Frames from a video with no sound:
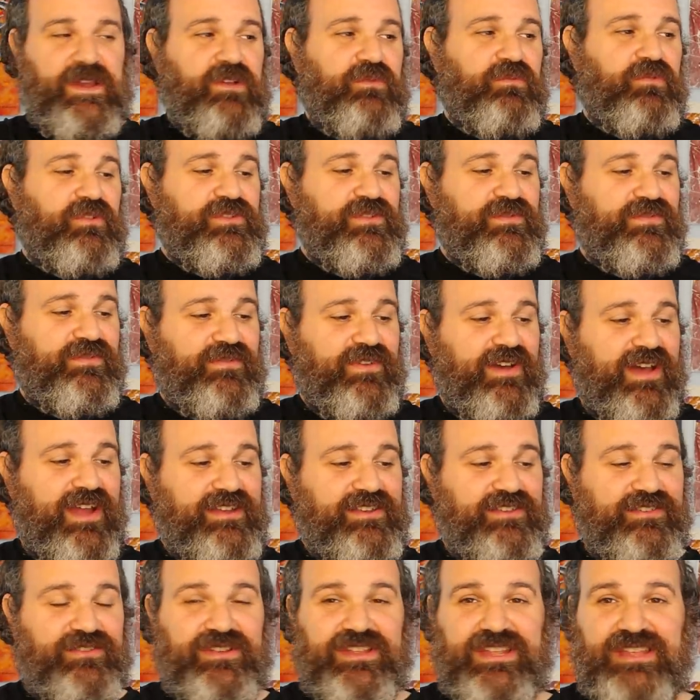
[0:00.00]
Well, you
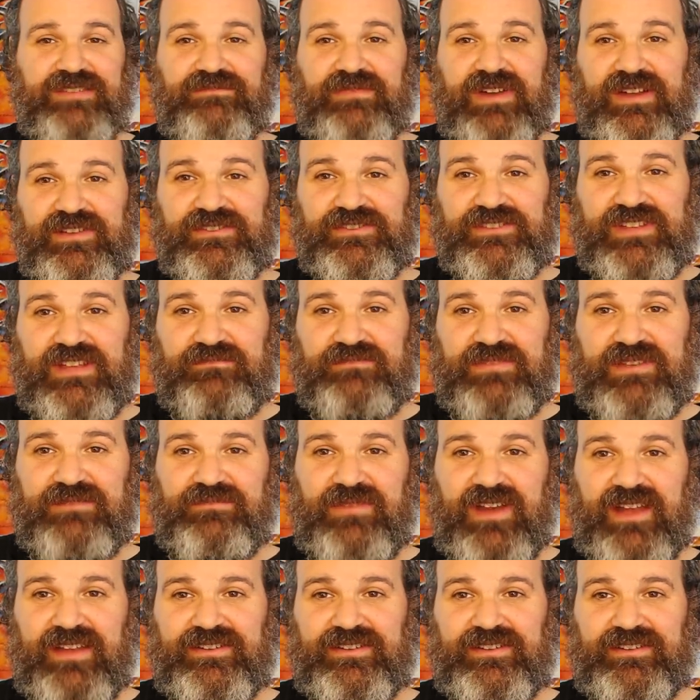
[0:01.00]
find your E minor shape B
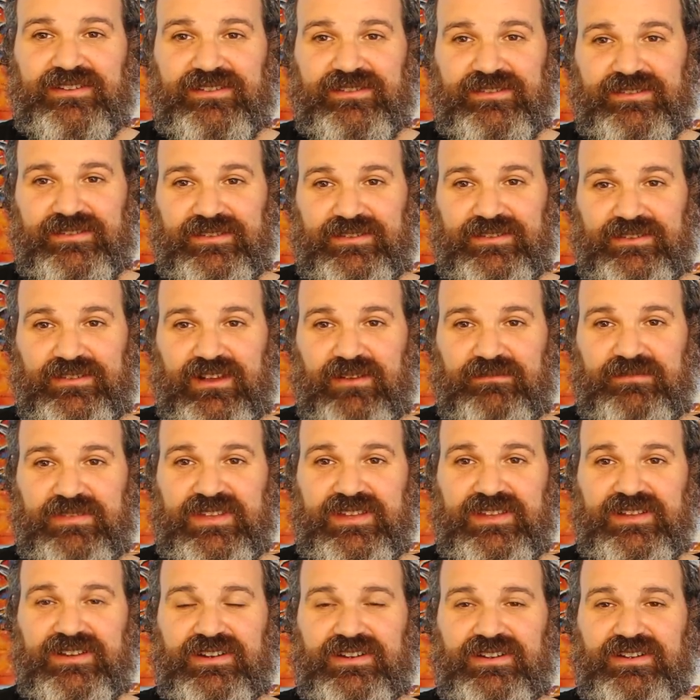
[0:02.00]
minor up
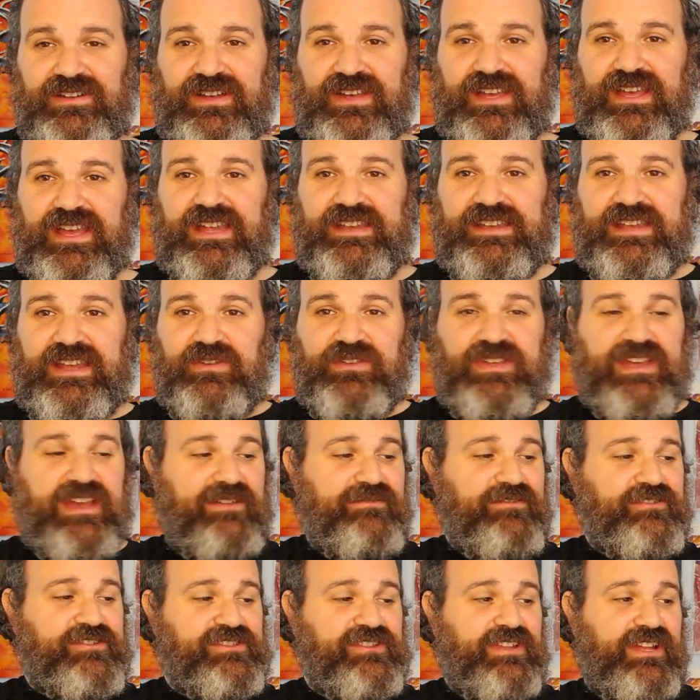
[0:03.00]
here, and now you
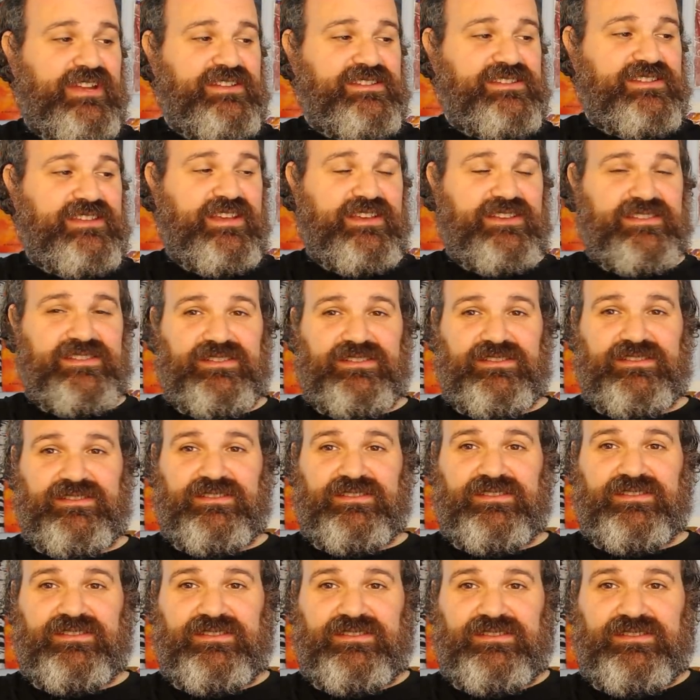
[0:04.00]
have your sliding six.
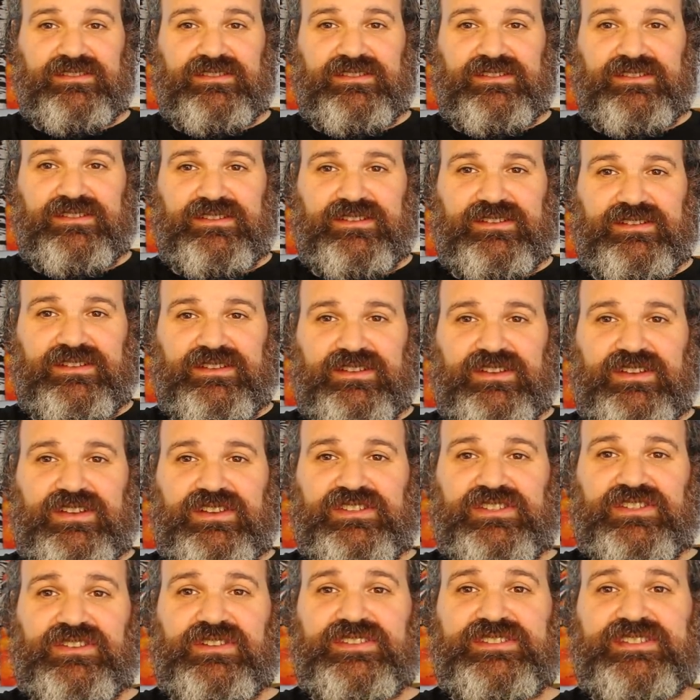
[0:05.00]

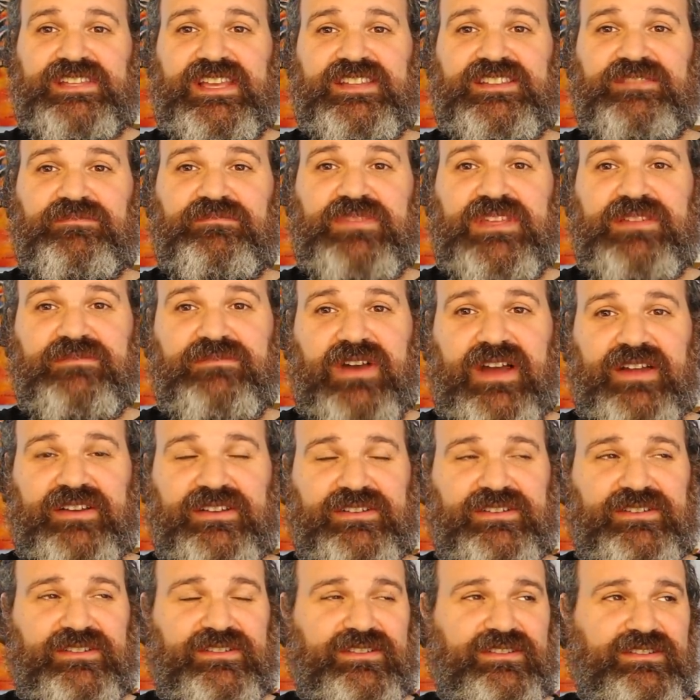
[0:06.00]
So let's say it's B
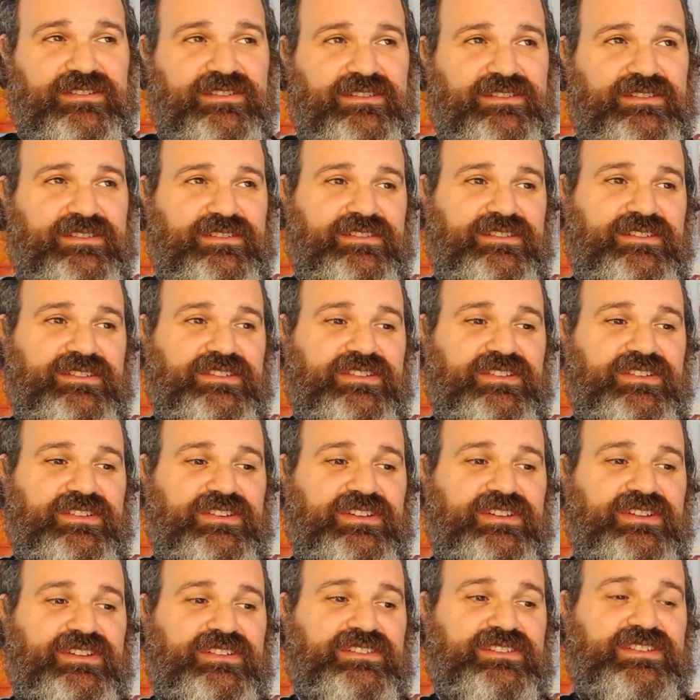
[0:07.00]
minor
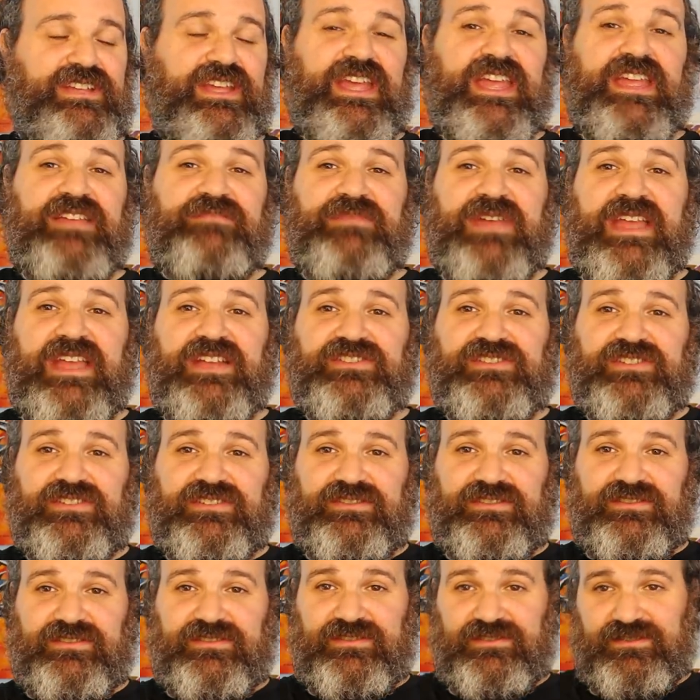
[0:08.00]
to A
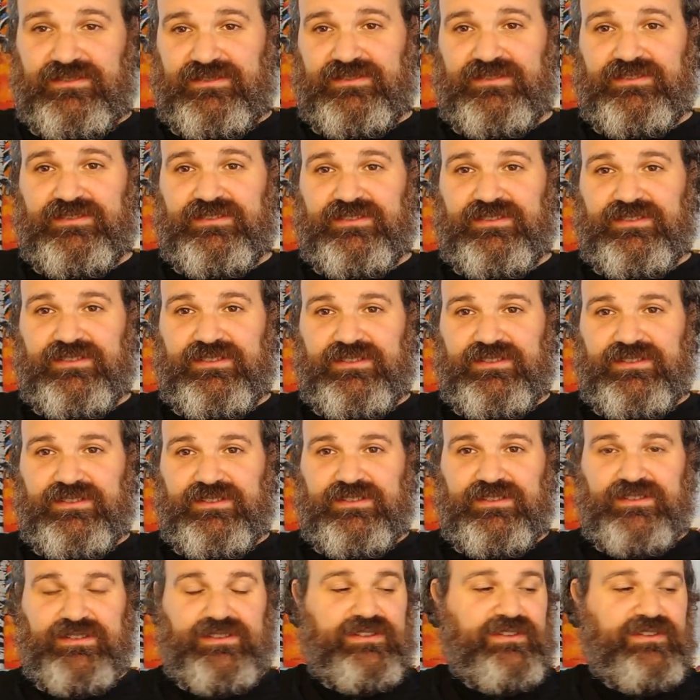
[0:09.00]
major.